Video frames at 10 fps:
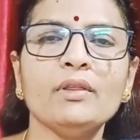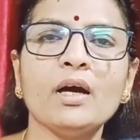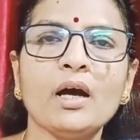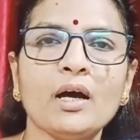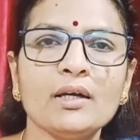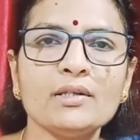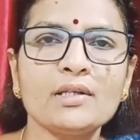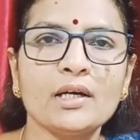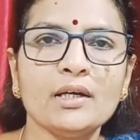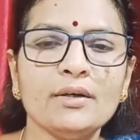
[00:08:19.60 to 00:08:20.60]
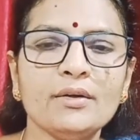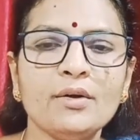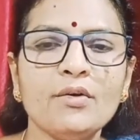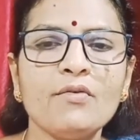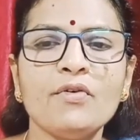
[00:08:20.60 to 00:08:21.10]
with the high
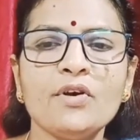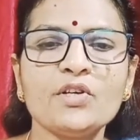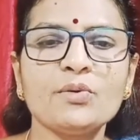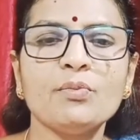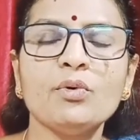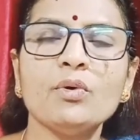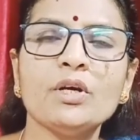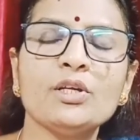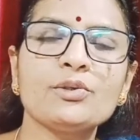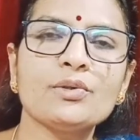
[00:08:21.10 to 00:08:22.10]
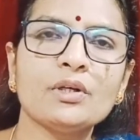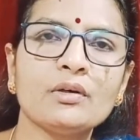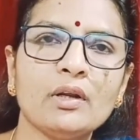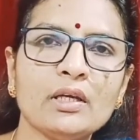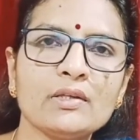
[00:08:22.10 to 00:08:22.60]
tide, fish move
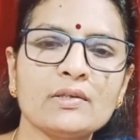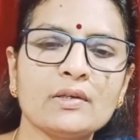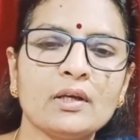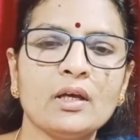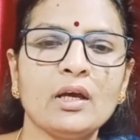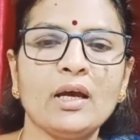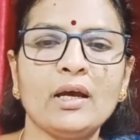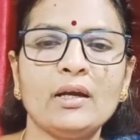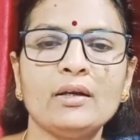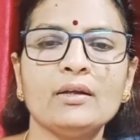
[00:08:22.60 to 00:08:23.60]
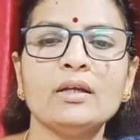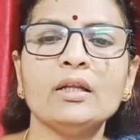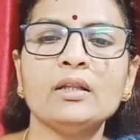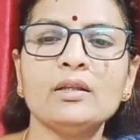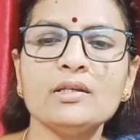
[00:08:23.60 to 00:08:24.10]
into the creeks
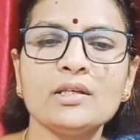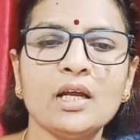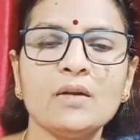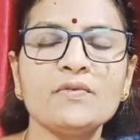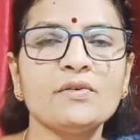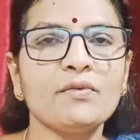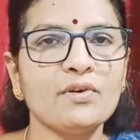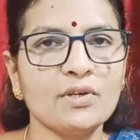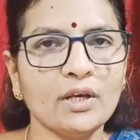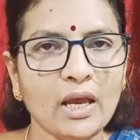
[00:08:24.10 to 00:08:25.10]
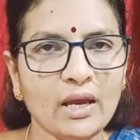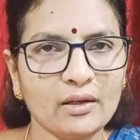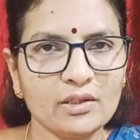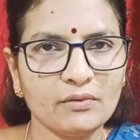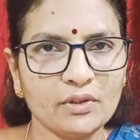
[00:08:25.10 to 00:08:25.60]
and this helps
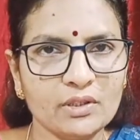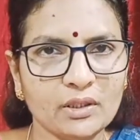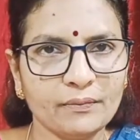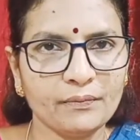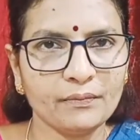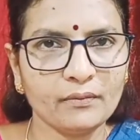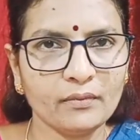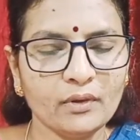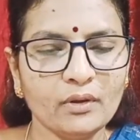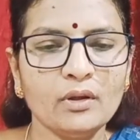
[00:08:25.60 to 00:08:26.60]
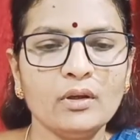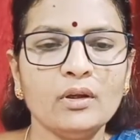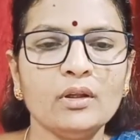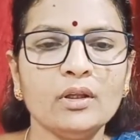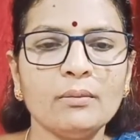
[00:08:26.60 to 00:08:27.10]
fishing activity.
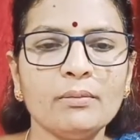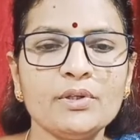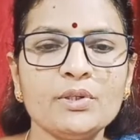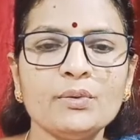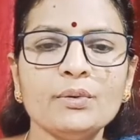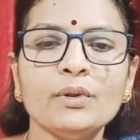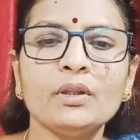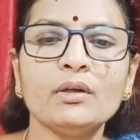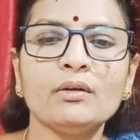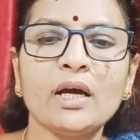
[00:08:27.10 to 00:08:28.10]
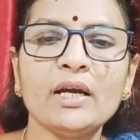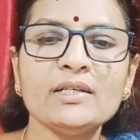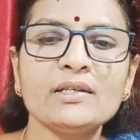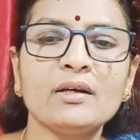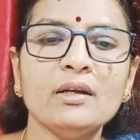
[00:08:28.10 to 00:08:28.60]
Number 2, the
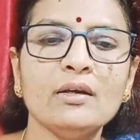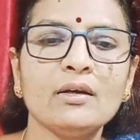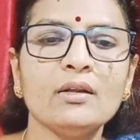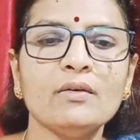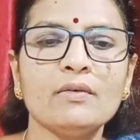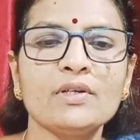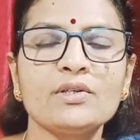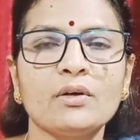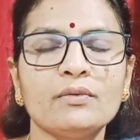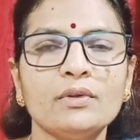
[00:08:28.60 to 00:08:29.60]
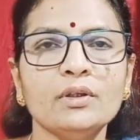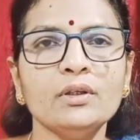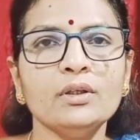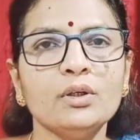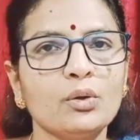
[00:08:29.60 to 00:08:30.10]
tides clear the west
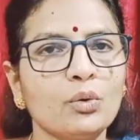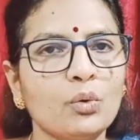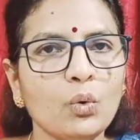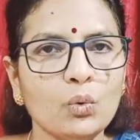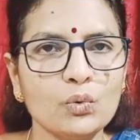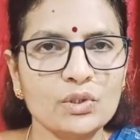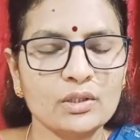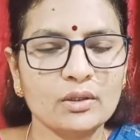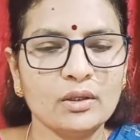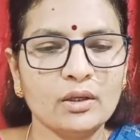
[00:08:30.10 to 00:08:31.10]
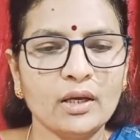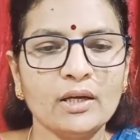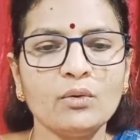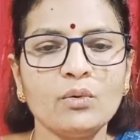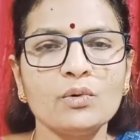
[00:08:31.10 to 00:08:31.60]
of the coast
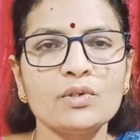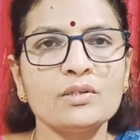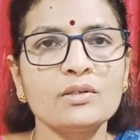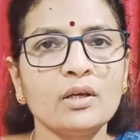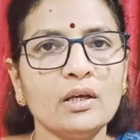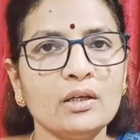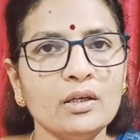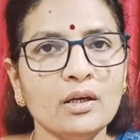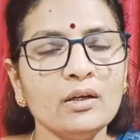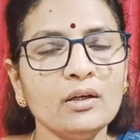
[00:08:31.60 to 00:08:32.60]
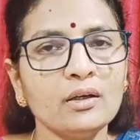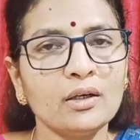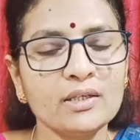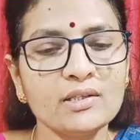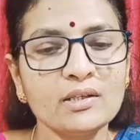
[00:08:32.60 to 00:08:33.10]
and coast
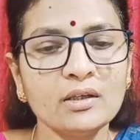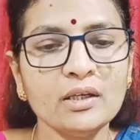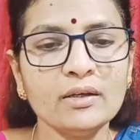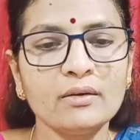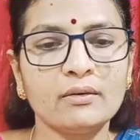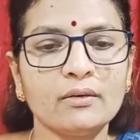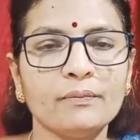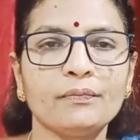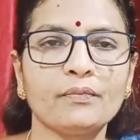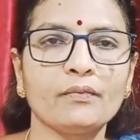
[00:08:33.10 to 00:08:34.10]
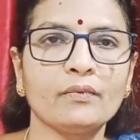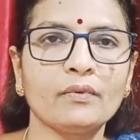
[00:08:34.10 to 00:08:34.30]
area gets cleared.